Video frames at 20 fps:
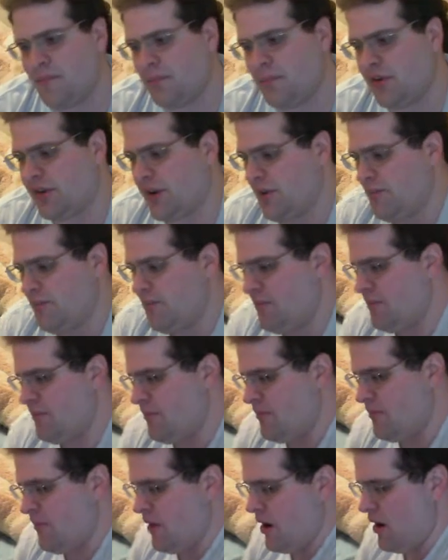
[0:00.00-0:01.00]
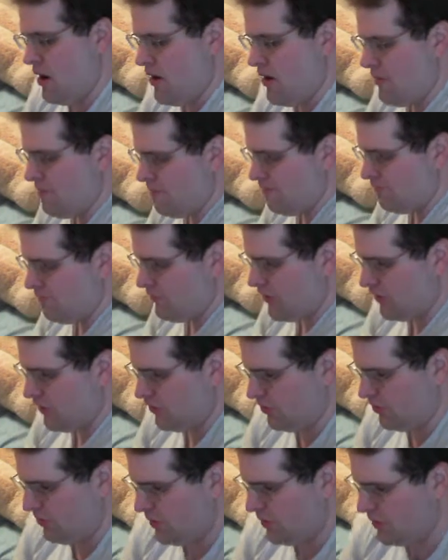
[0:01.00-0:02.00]
Some
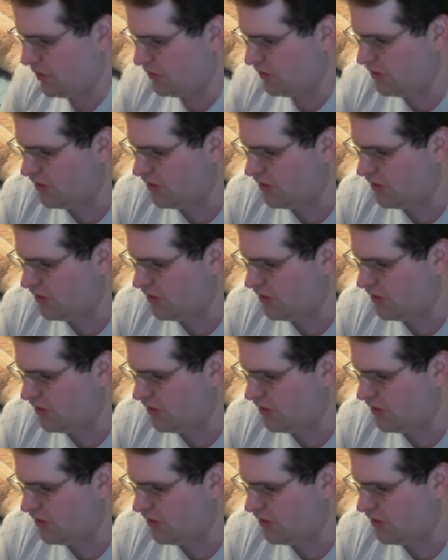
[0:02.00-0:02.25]
other